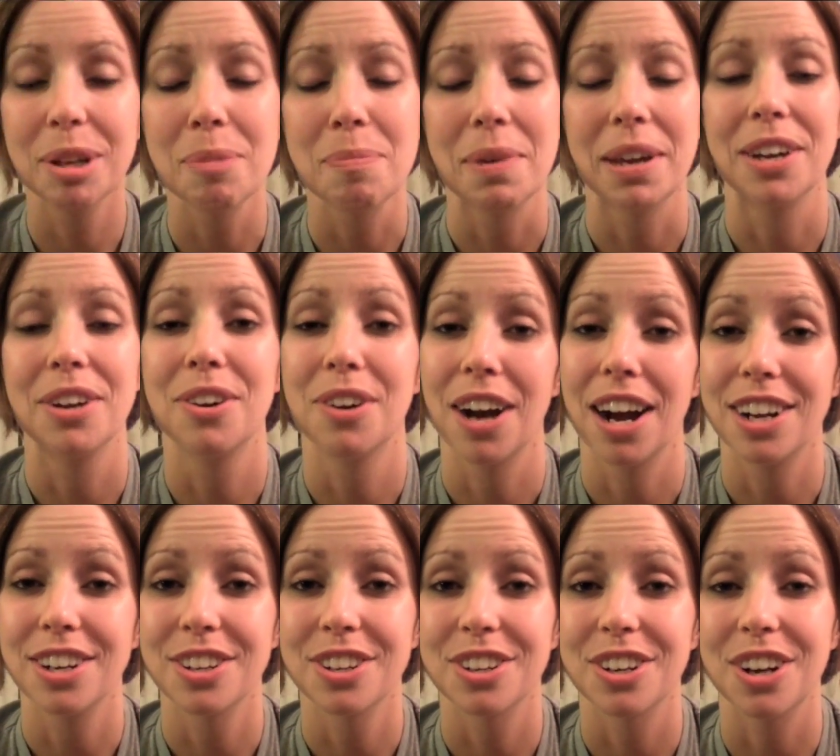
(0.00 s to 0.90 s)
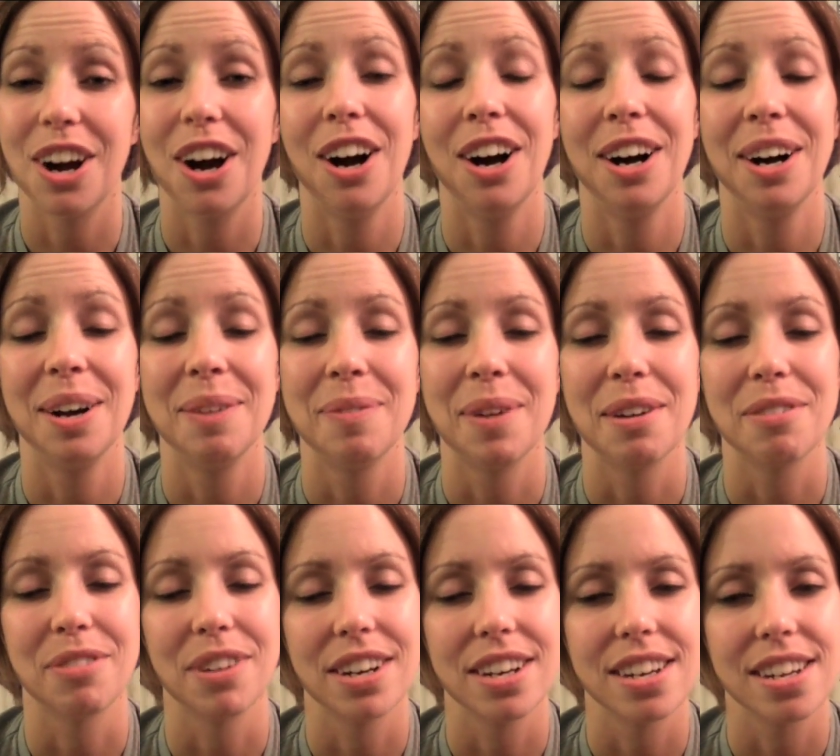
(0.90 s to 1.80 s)
big crush on my
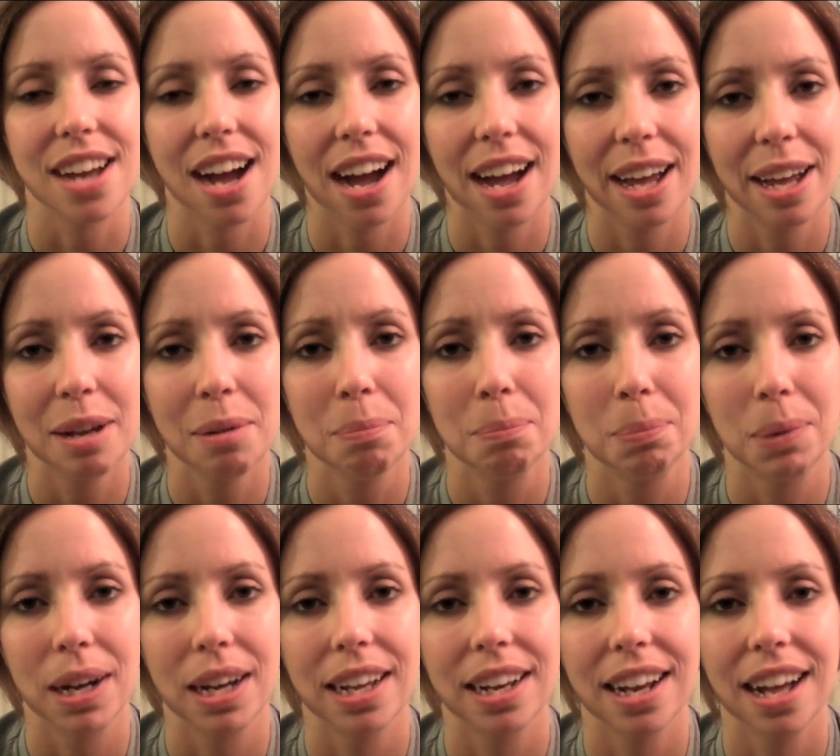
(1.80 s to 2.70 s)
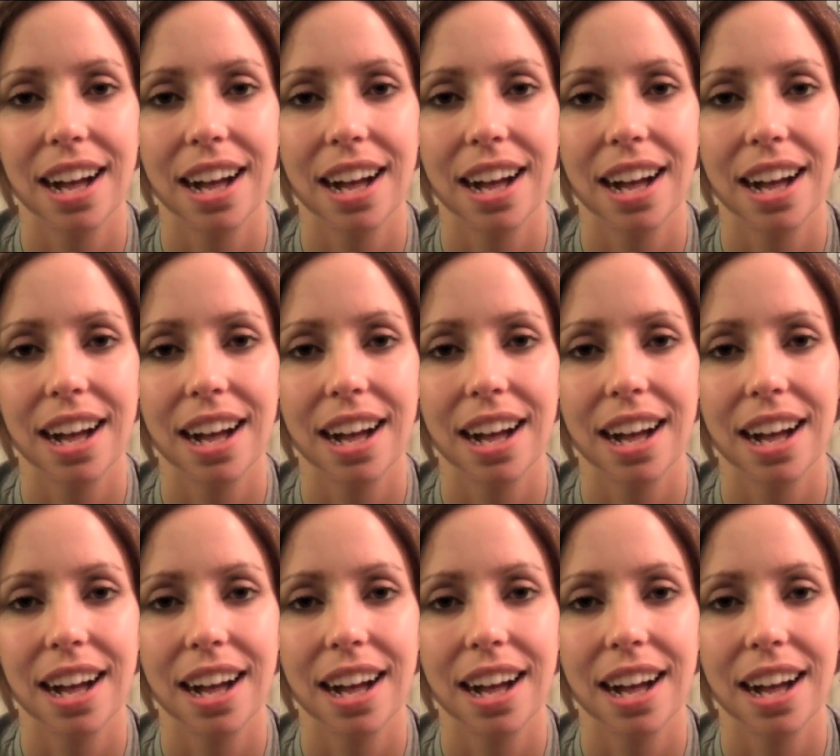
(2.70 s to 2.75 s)
friend Ty, but